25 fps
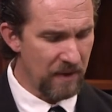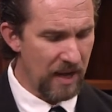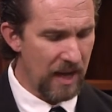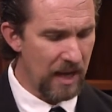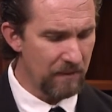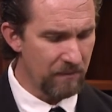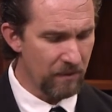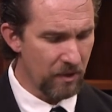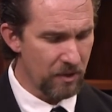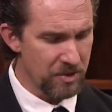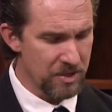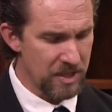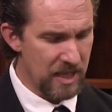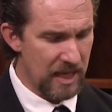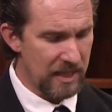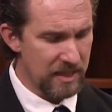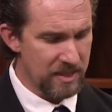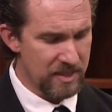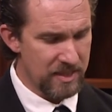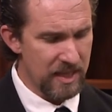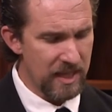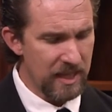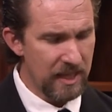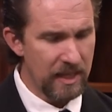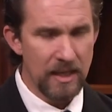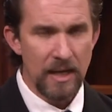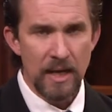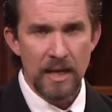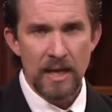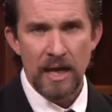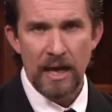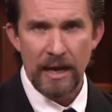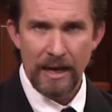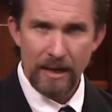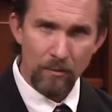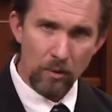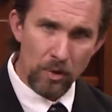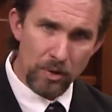5 verse 19,
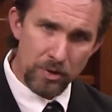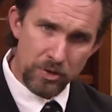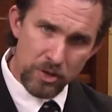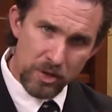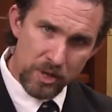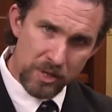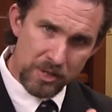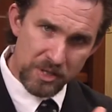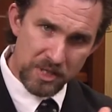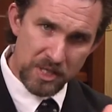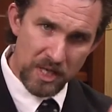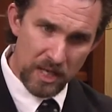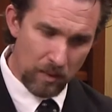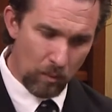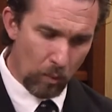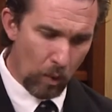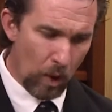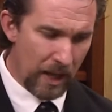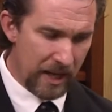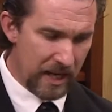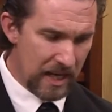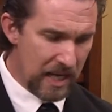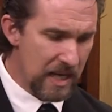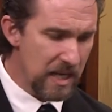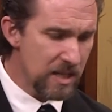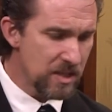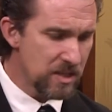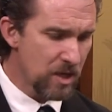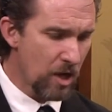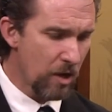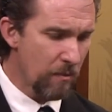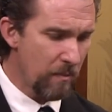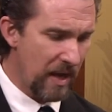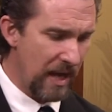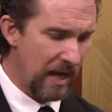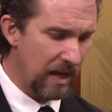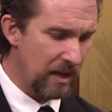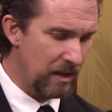and I want you to see what is
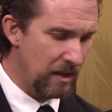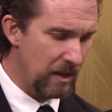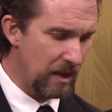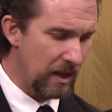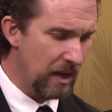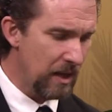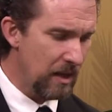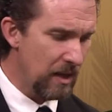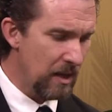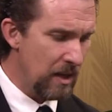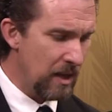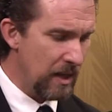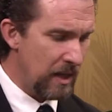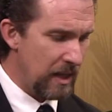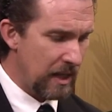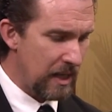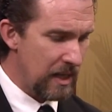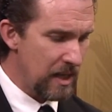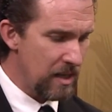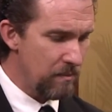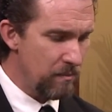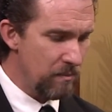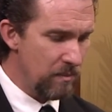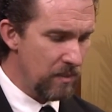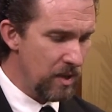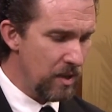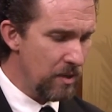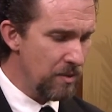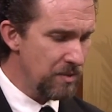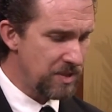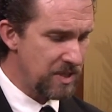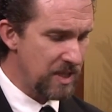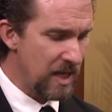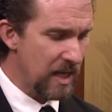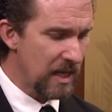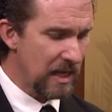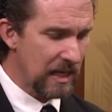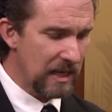commanded in
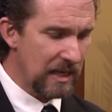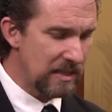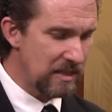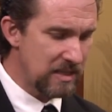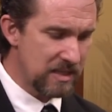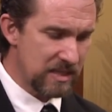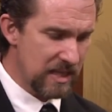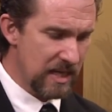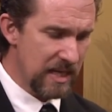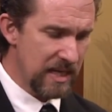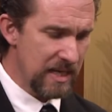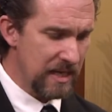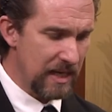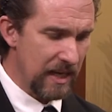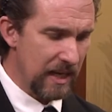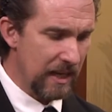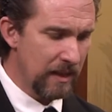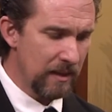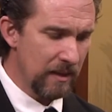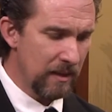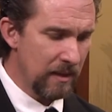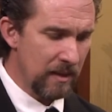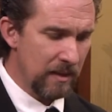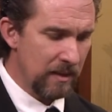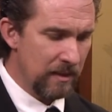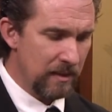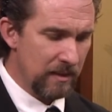music and in singing